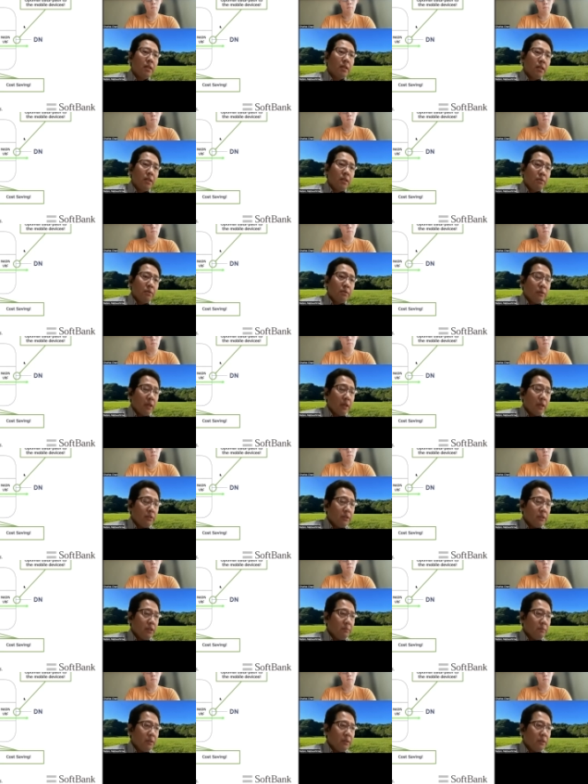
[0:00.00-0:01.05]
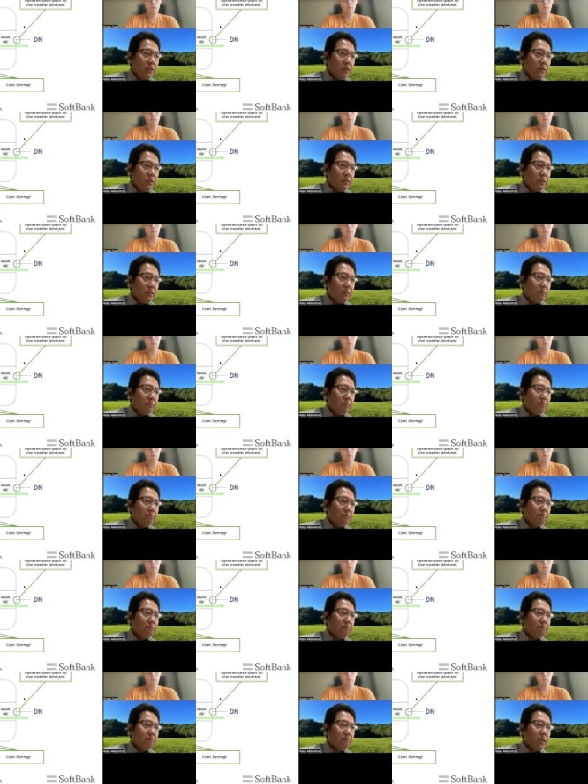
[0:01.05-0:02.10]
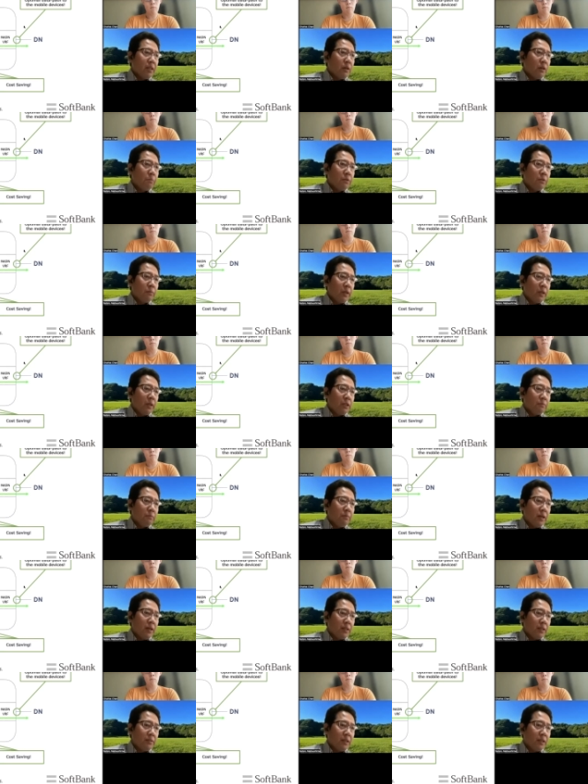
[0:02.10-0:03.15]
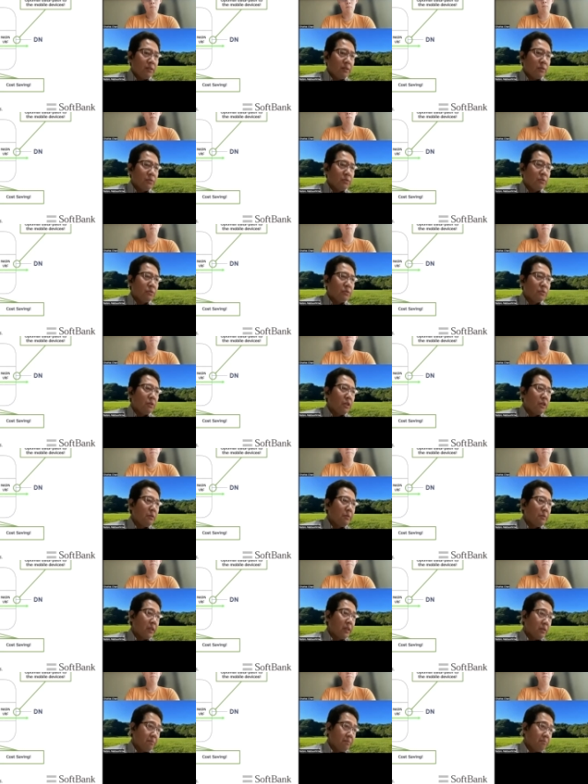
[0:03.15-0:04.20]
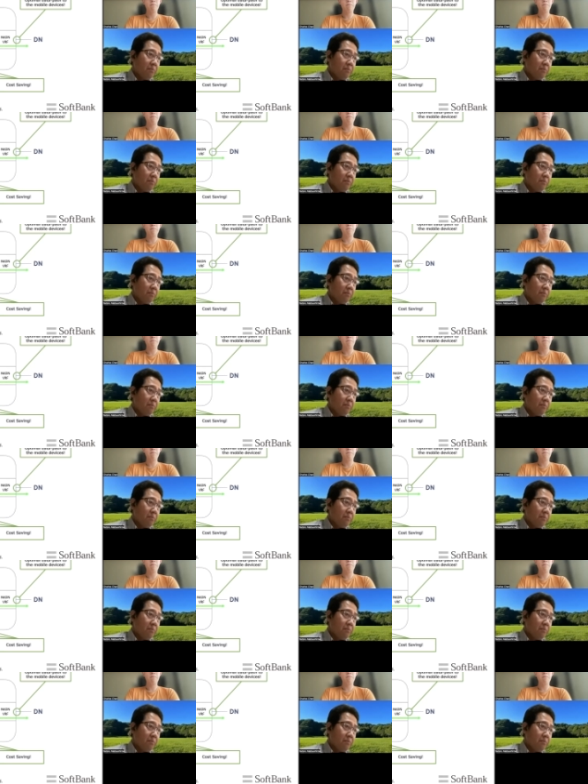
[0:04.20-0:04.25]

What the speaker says: To achieve this optimized path and cost saving,